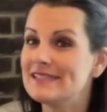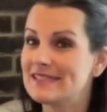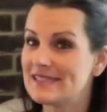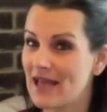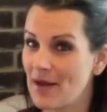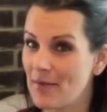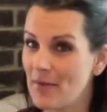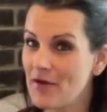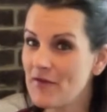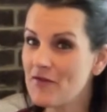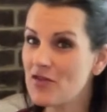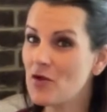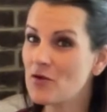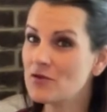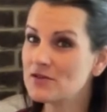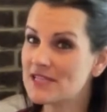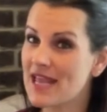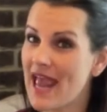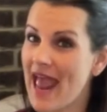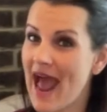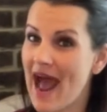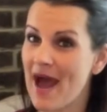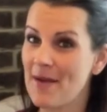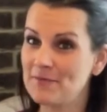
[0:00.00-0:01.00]
some of those
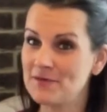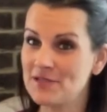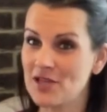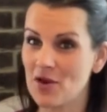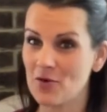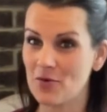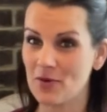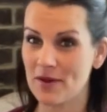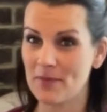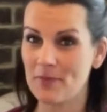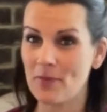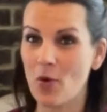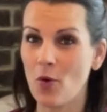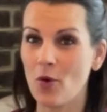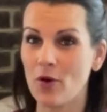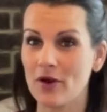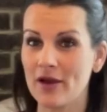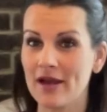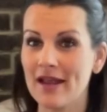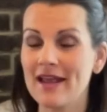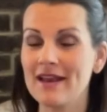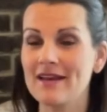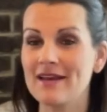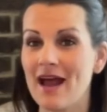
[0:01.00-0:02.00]
apps are
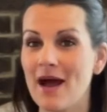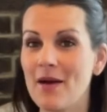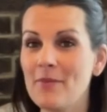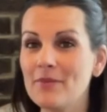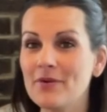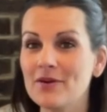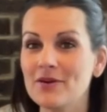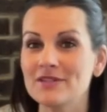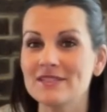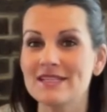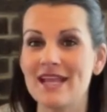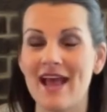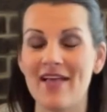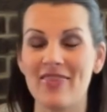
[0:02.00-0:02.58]
reporting numbers,